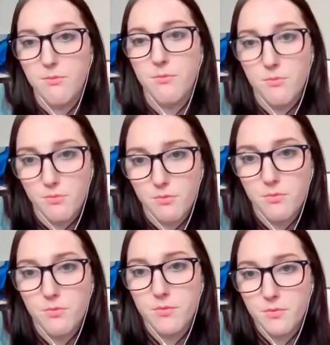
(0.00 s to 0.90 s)
same
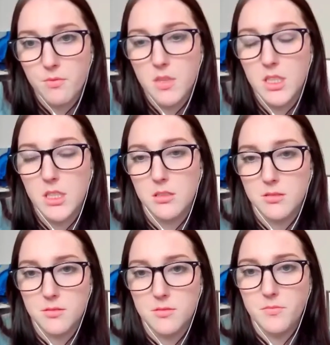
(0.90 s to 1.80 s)
would be true for,
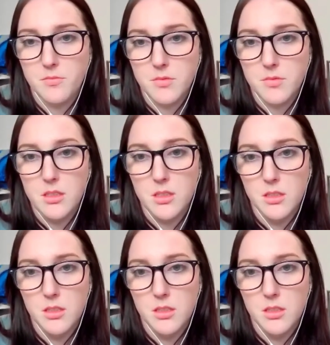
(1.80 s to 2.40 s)
let's say, someone